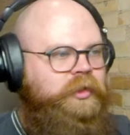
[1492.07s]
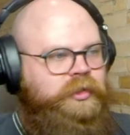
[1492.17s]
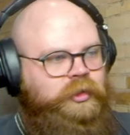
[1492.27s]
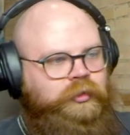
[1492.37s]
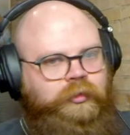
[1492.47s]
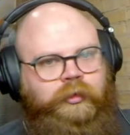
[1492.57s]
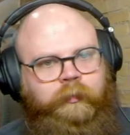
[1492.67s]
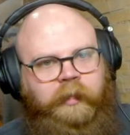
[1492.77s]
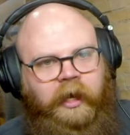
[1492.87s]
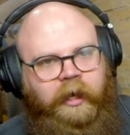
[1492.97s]
Too
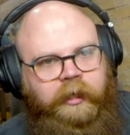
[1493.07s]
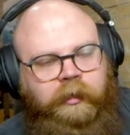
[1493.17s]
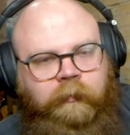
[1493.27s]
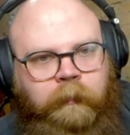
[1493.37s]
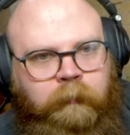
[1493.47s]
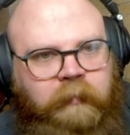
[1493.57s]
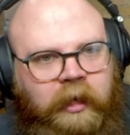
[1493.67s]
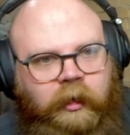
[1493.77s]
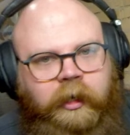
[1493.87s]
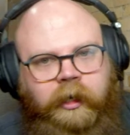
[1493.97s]
bad.
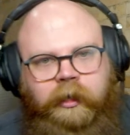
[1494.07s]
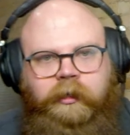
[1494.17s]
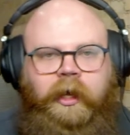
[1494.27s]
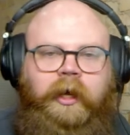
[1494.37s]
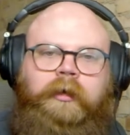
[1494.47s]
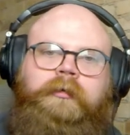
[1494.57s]
Melee! Yeah!